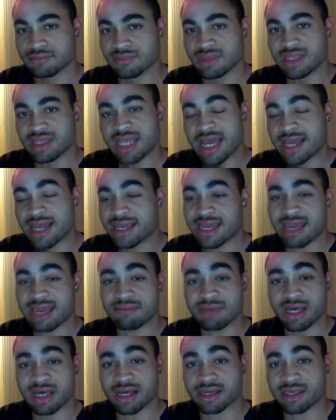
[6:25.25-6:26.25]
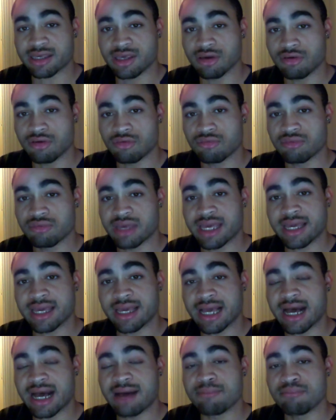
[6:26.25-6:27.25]
That game got killed. It
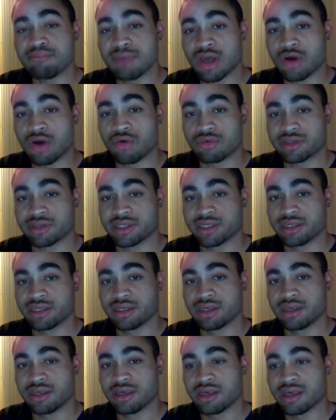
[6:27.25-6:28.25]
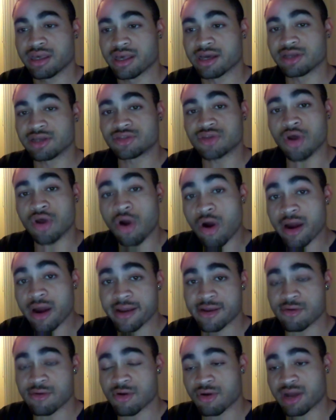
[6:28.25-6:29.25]
got milked. Guitar
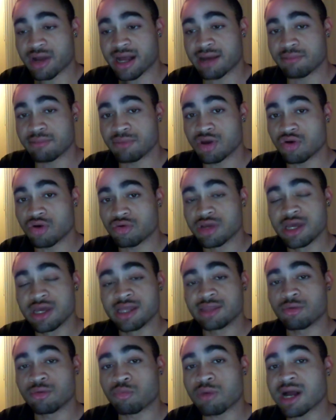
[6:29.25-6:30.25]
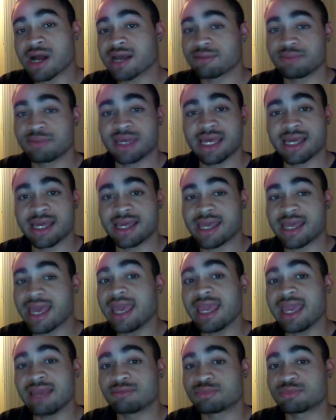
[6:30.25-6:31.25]
Hero got milked. The Rock Band
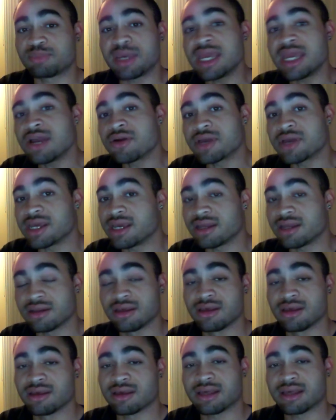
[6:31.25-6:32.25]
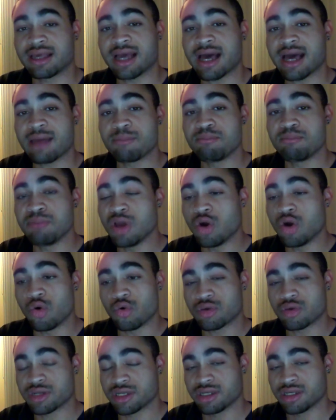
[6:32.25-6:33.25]
games, period, got
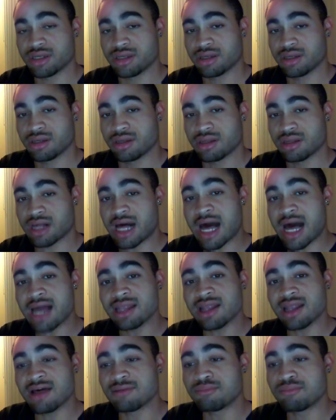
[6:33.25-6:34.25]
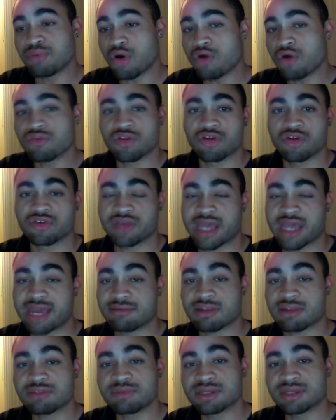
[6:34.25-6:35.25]
milked. I love both of those games.
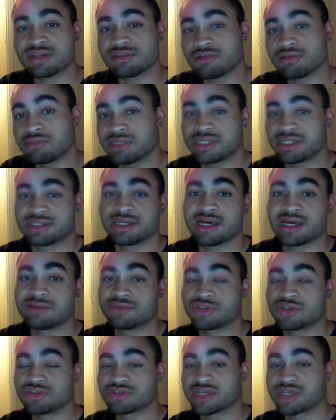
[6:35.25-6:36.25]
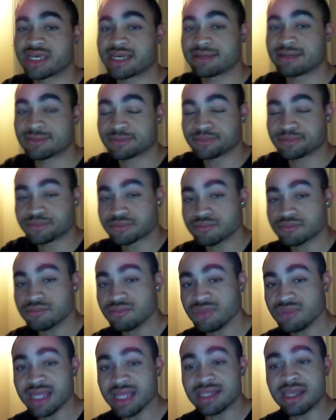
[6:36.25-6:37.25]
I spent so many time on those games.
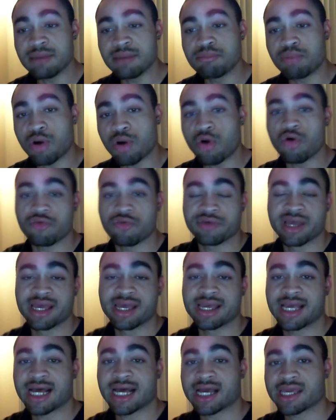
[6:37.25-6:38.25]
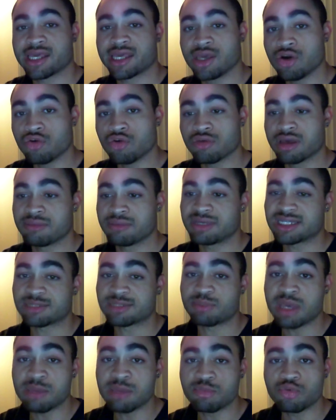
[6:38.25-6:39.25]
They both got killed because
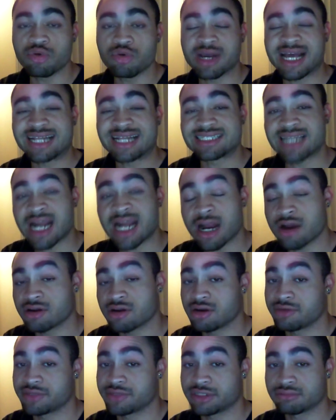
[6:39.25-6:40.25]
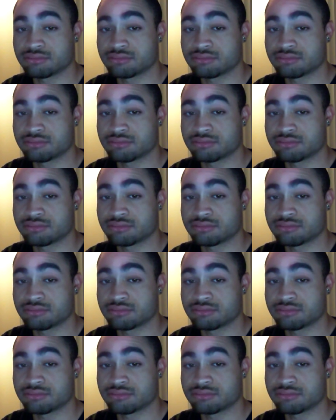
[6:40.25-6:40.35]
people got tired of it.